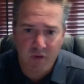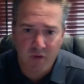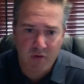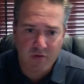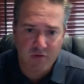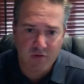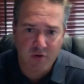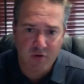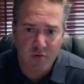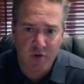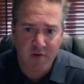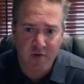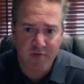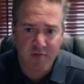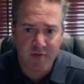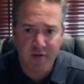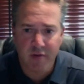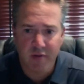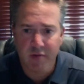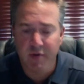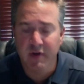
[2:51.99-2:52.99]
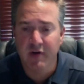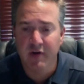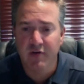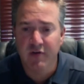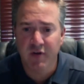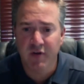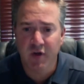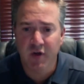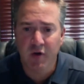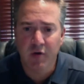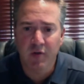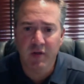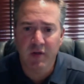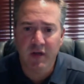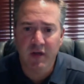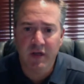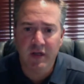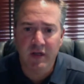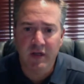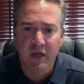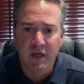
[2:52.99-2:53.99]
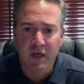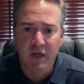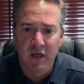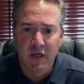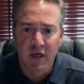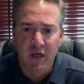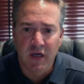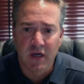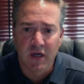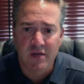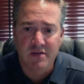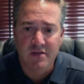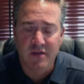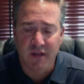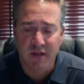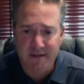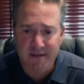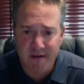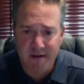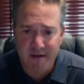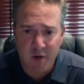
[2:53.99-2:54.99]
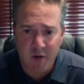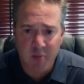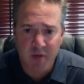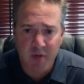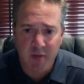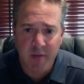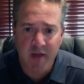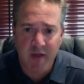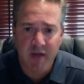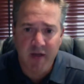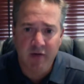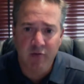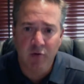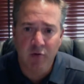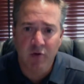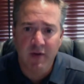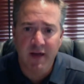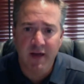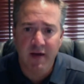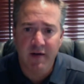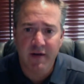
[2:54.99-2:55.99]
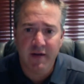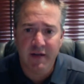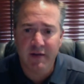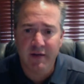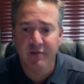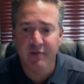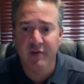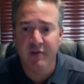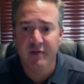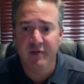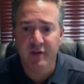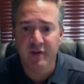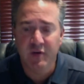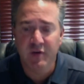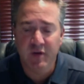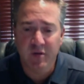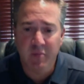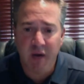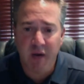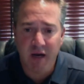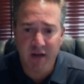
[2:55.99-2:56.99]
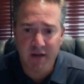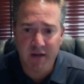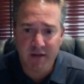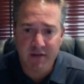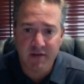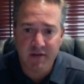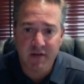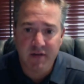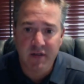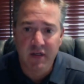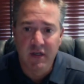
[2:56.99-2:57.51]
So roughly 3 years ago, they selected RPMA and rolled out a 50-unit pilot.